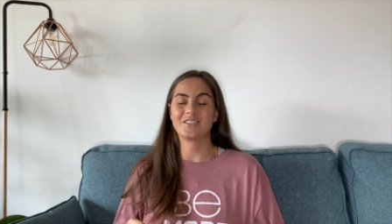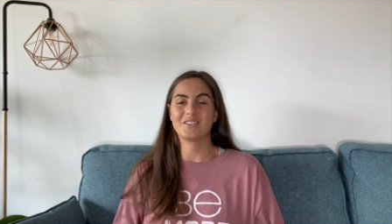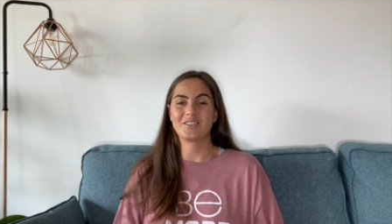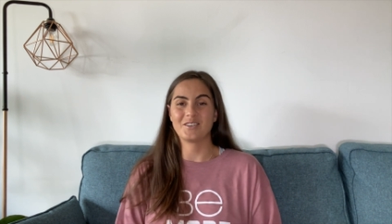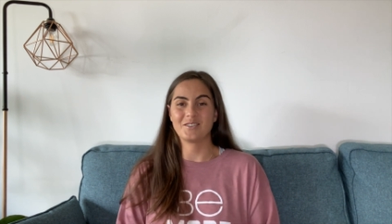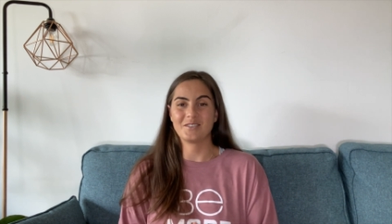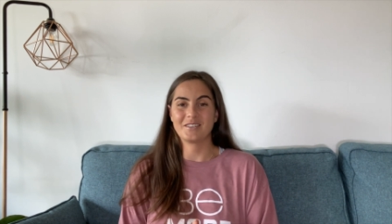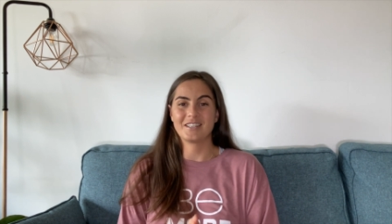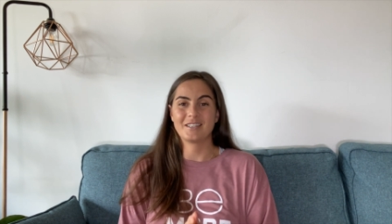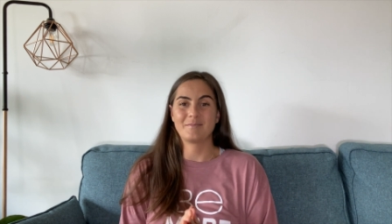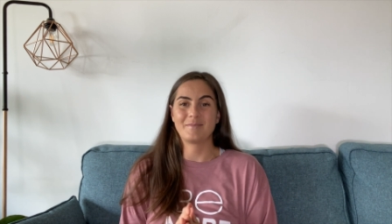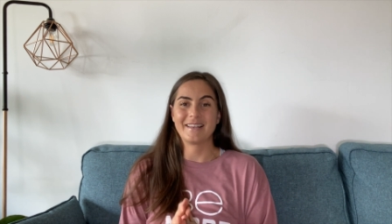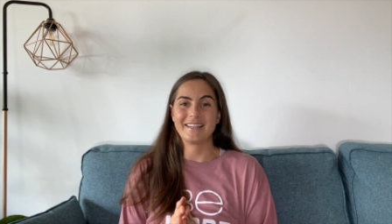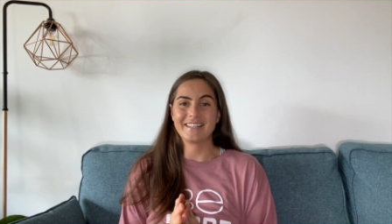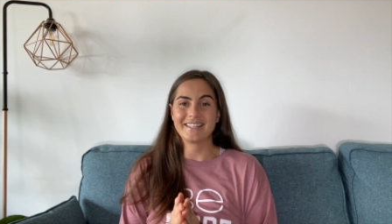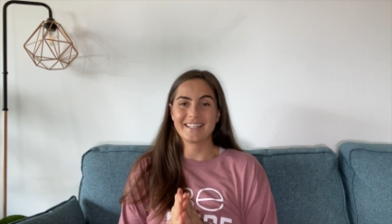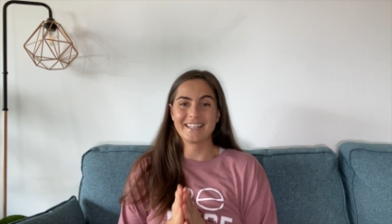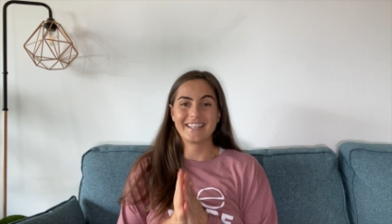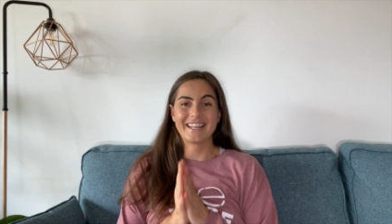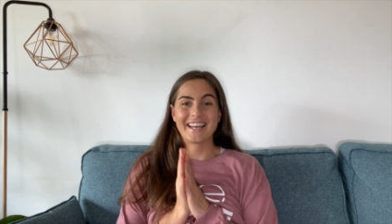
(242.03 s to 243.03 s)
Joe
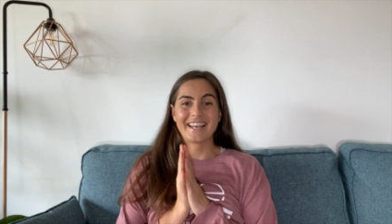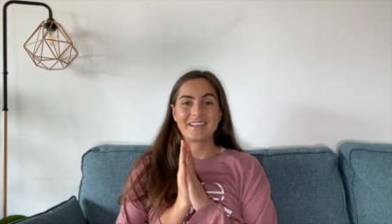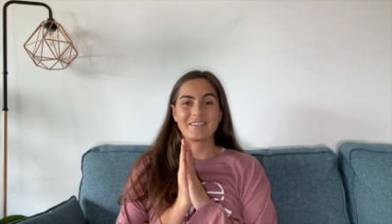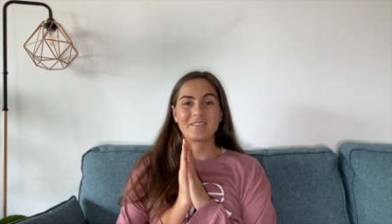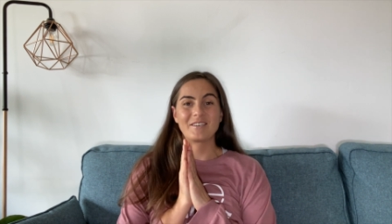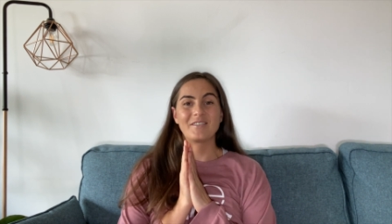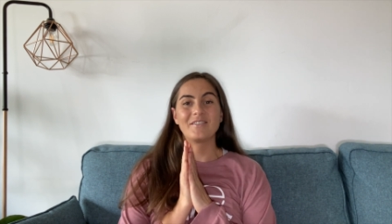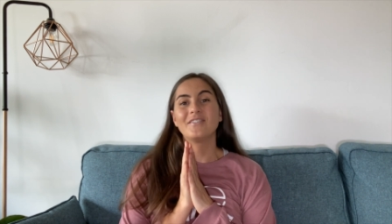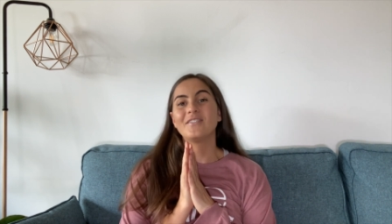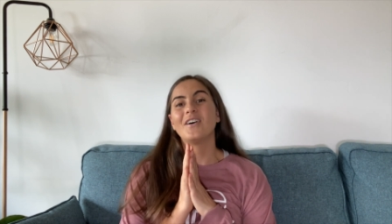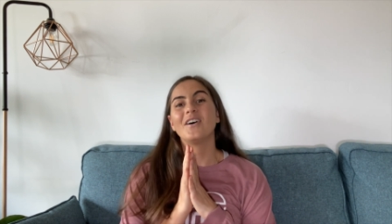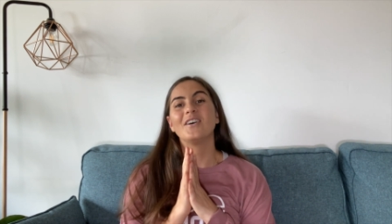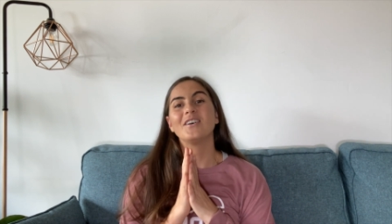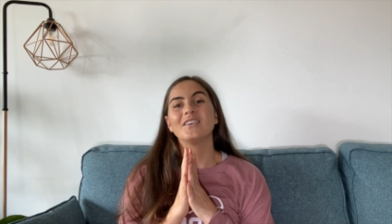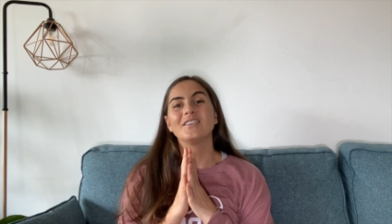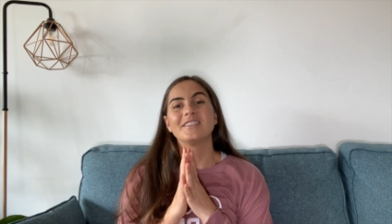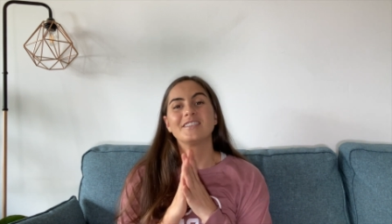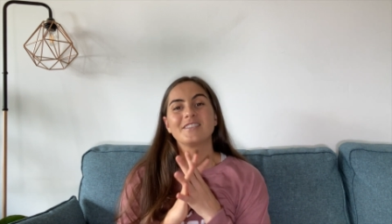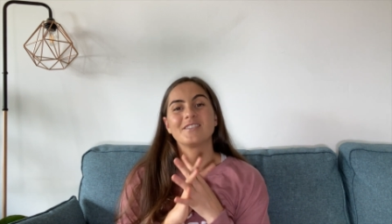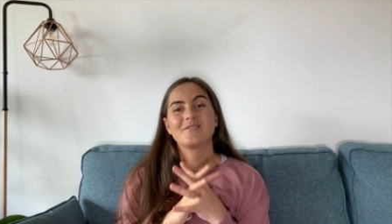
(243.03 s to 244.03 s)
Dispenza Niagara
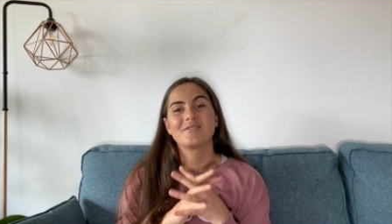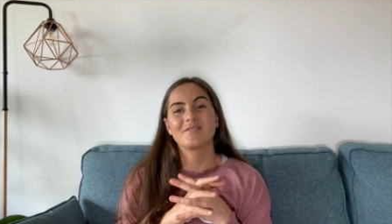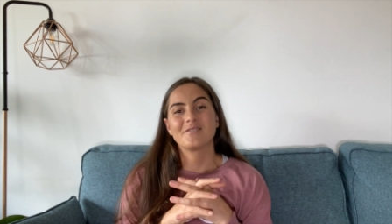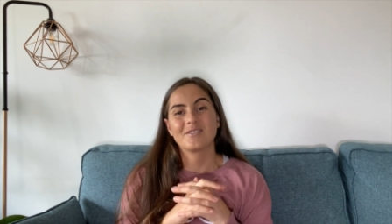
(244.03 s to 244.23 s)
Falls